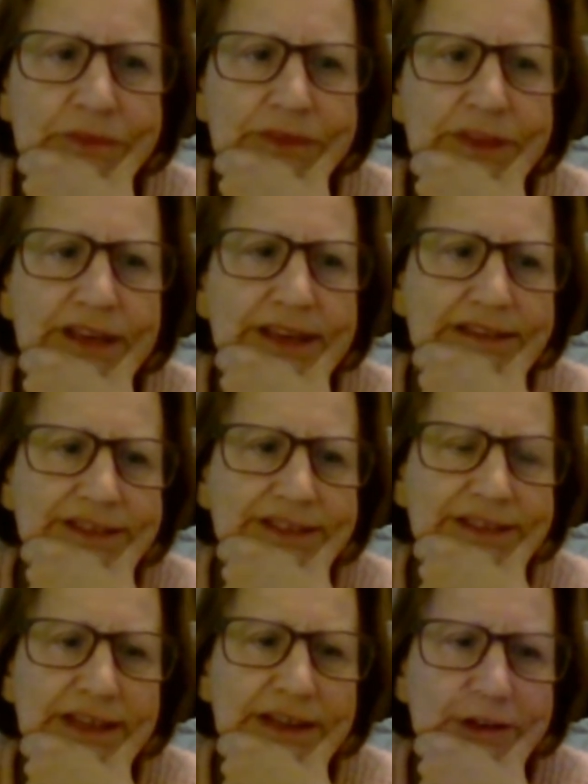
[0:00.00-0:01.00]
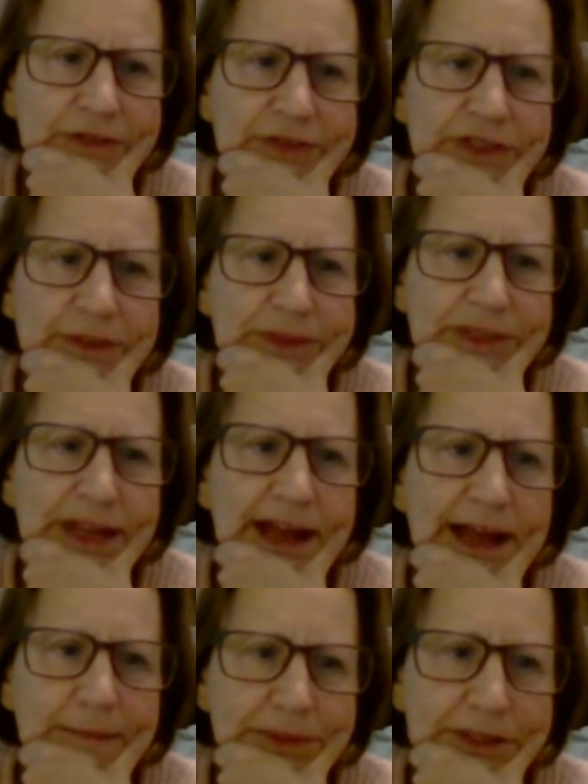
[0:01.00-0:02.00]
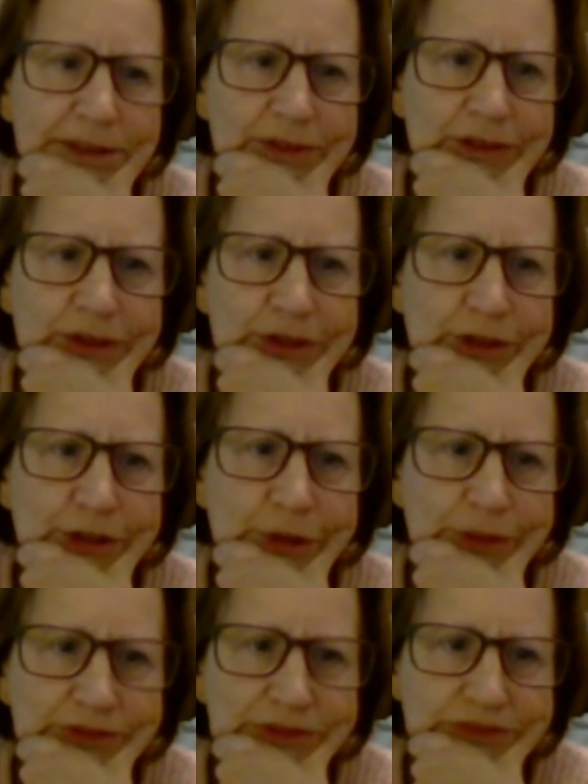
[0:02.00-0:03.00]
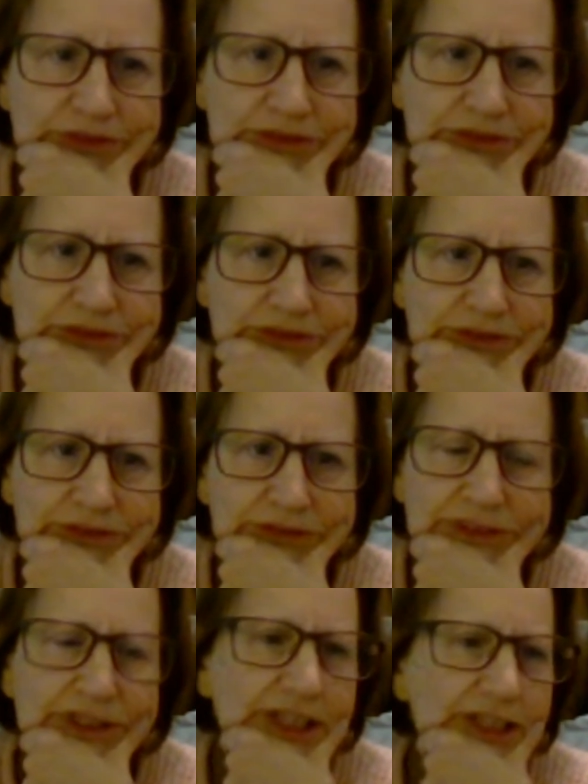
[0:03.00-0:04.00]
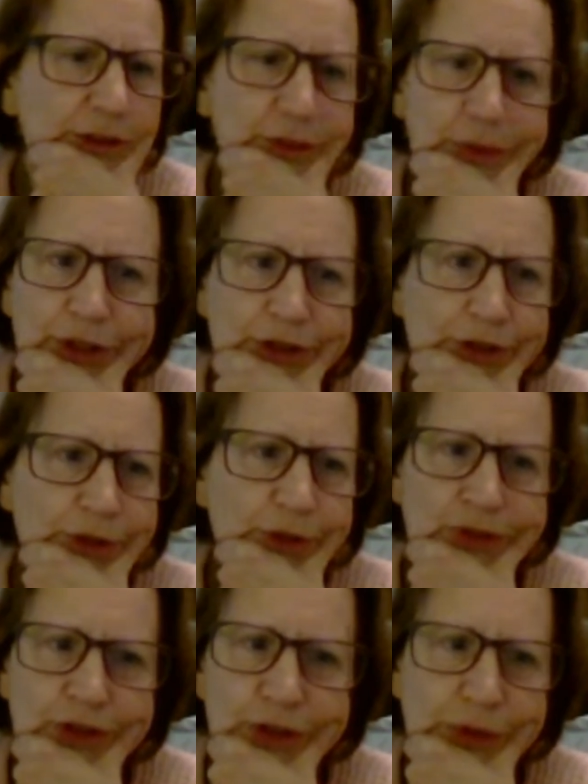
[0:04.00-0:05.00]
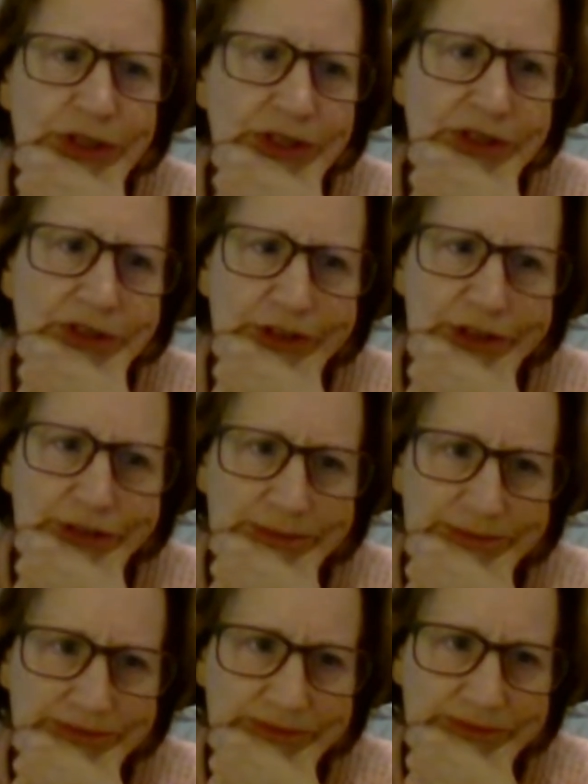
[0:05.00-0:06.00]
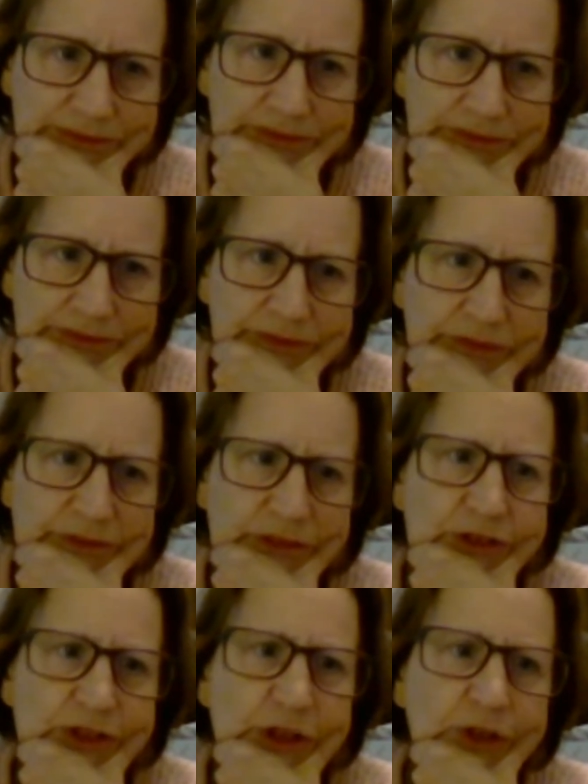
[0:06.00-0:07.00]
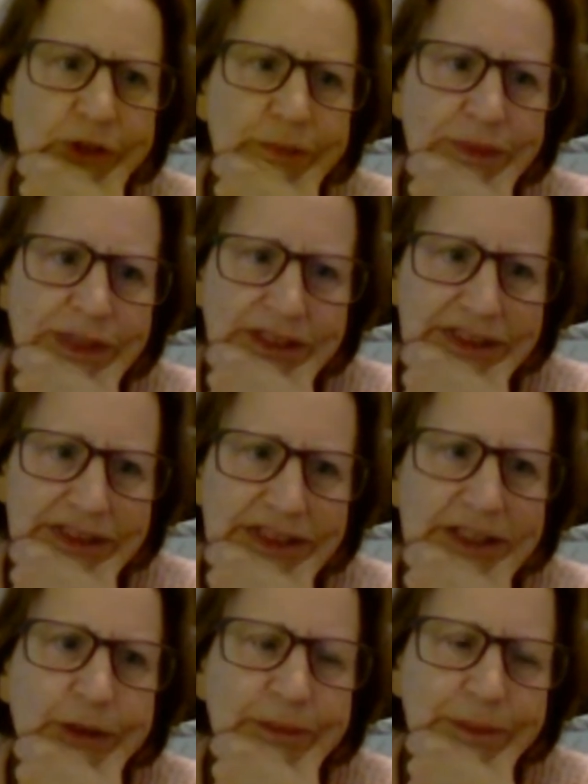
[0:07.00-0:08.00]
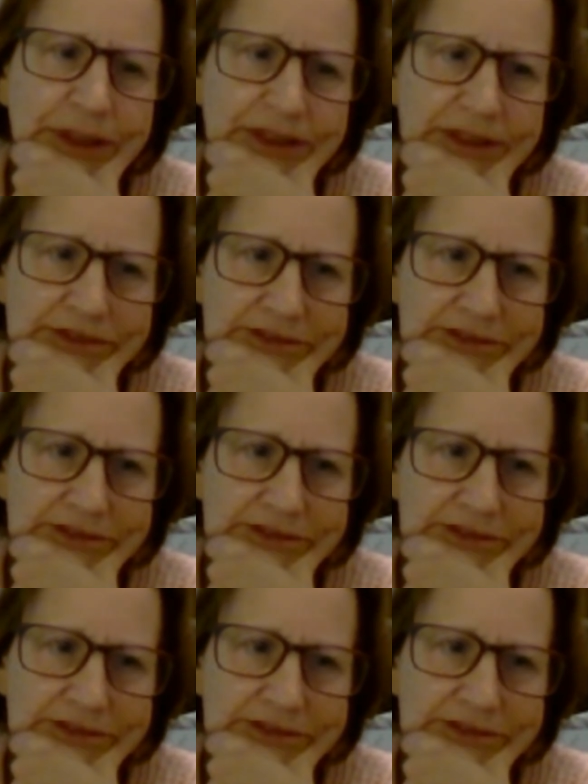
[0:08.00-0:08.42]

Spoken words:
they get scared of something happening to you. They don't want to lose you either. So they're being a little bit